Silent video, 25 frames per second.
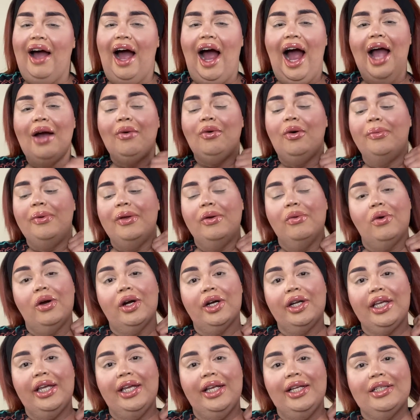I will be
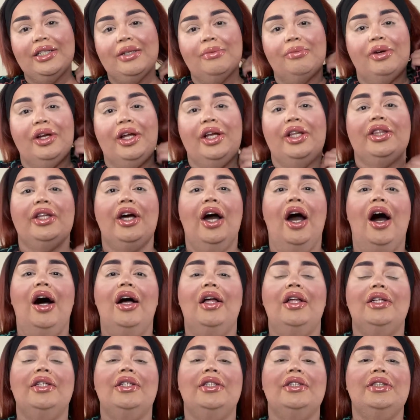working to bring in
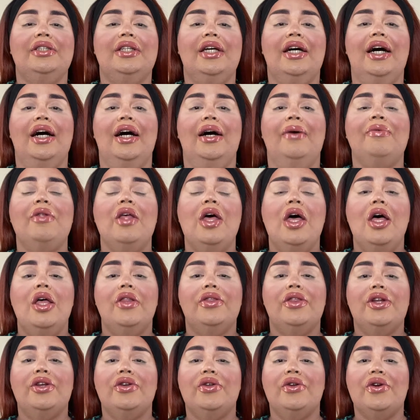the
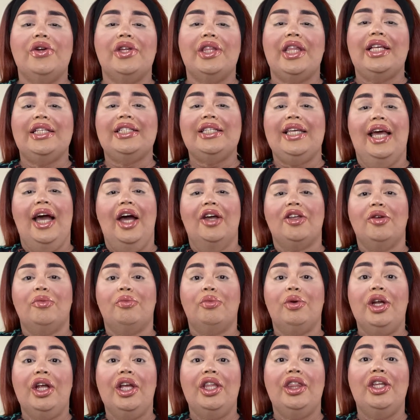new year. They say how you
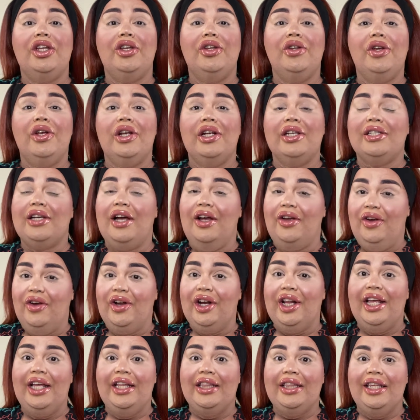bring in the new year is how you're
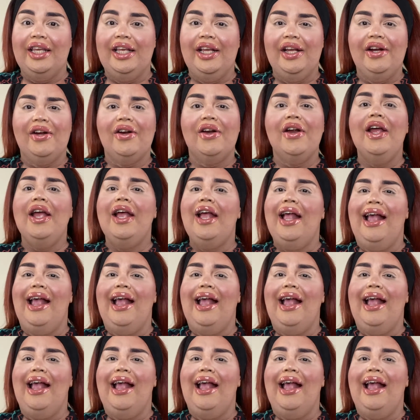gonna end the year.